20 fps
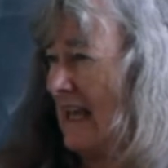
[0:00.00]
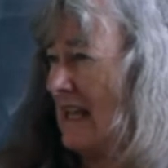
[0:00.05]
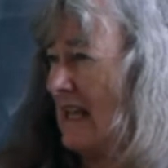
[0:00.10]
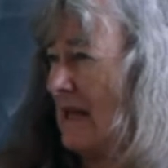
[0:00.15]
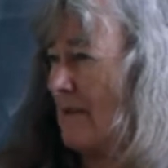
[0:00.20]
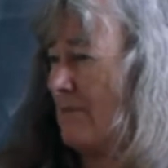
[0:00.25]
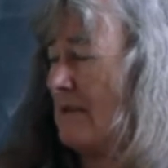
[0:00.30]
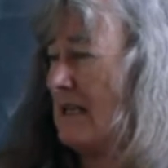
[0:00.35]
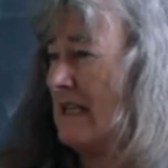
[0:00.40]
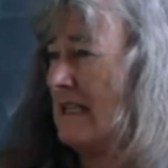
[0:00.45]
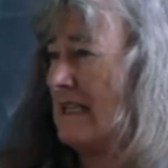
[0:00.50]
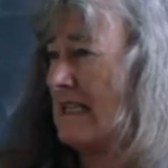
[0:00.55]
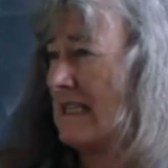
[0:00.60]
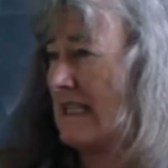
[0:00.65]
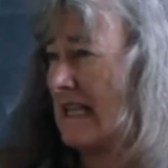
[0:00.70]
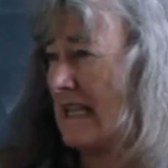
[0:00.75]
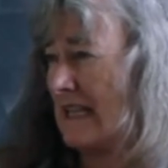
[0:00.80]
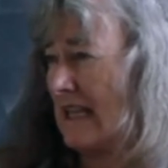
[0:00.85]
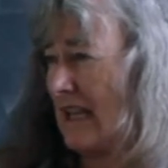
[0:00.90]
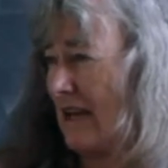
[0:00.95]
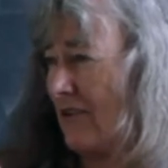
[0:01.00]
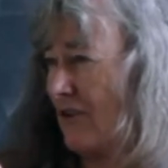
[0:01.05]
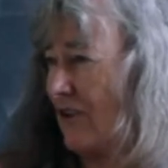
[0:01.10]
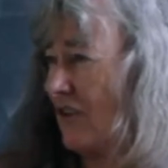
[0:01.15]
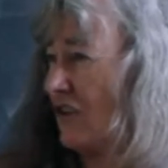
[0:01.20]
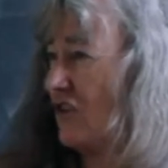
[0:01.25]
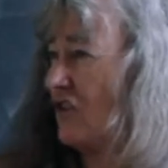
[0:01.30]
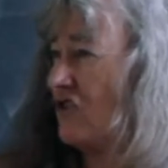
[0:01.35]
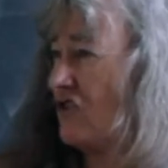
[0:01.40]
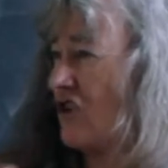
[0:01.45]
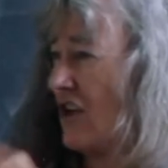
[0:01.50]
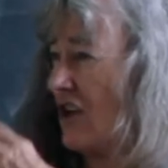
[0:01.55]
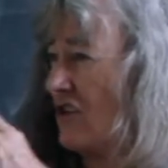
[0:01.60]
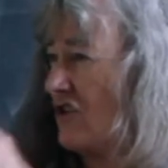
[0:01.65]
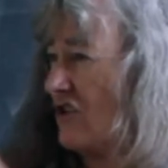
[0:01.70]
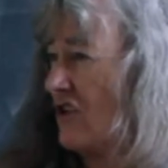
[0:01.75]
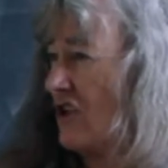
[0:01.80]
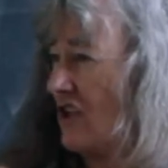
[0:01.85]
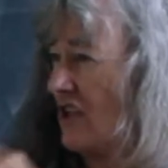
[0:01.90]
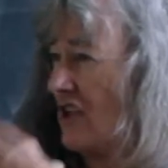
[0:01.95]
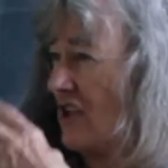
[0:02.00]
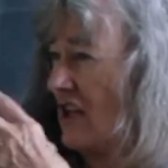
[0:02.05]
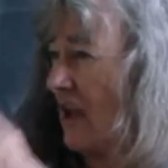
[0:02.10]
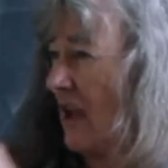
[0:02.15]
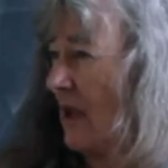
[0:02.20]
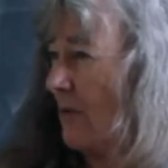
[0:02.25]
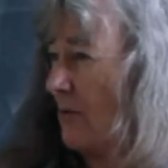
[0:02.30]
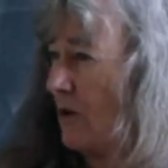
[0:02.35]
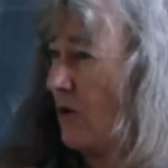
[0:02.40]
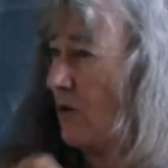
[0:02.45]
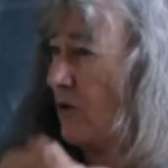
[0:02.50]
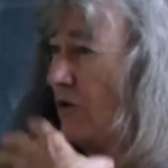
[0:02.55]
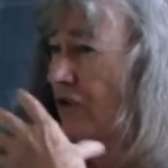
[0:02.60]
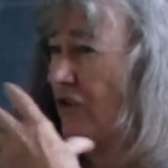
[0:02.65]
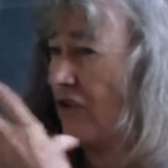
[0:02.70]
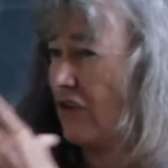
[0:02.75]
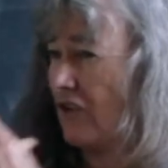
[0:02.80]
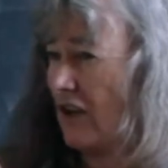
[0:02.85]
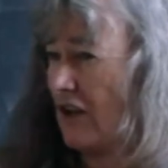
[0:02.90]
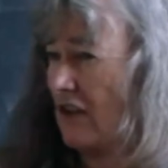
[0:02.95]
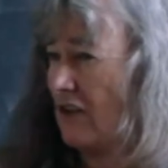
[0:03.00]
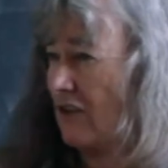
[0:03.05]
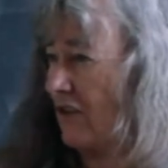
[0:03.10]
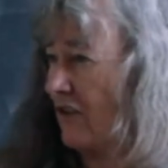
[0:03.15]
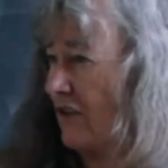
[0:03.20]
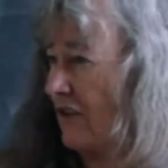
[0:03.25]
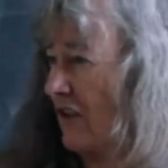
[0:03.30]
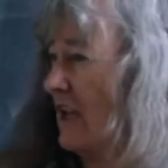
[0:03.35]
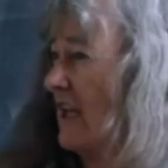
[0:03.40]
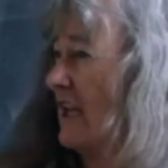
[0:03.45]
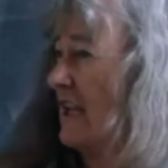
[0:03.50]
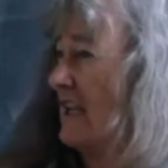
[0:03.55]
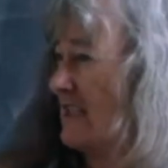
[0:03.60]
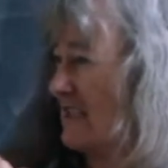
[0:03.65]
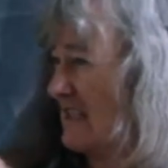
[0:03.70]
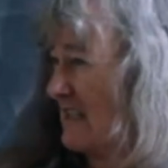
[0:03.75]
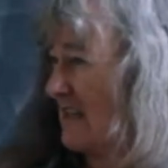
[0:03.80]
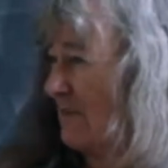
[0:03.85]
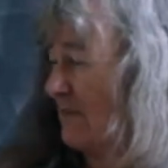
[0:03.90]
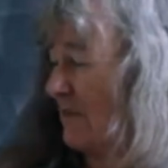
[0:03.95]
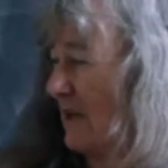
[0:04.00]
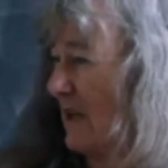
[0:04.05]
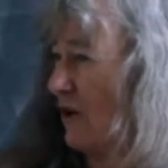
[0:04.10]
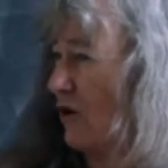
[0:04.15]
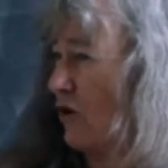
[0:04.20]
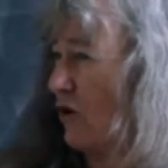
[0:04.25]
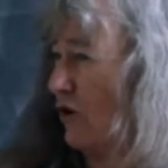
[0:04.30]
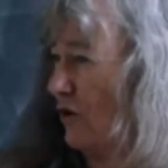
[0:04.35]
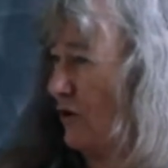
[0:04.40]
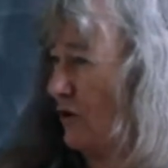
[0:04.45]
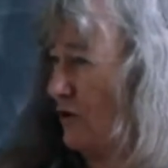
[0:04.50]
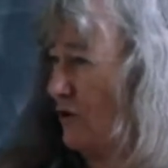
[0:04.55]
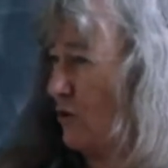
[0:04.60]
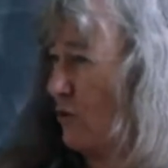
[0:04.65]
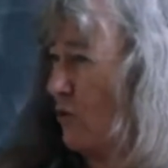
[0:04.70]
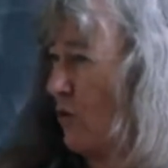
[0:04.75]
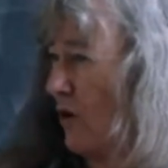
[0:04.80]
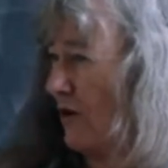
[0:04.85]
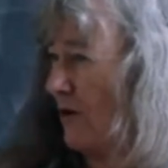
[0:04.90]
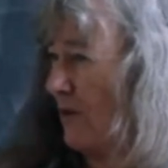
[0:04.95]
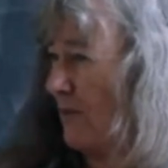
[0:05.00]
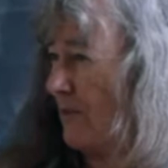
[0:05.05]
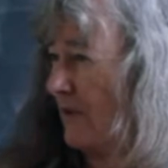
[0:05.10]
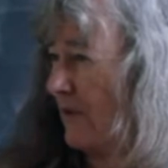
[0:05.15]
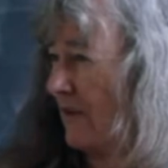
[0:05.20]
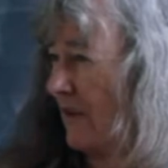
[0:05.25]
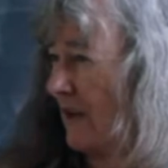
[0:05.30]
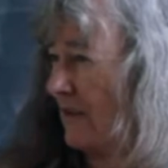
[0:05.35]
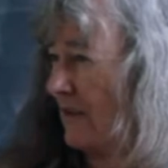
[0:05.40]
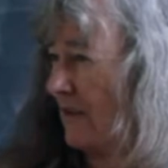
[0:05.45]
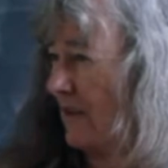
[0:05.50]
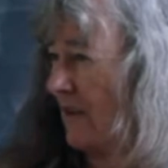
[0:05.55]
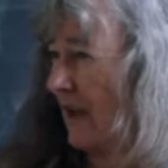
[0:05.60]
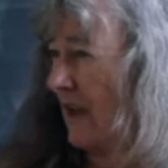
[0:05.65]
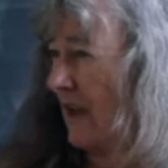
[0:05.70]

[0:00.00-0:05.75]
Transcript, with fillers: that means that they are exchanging chemical signals in something called quorum sensing.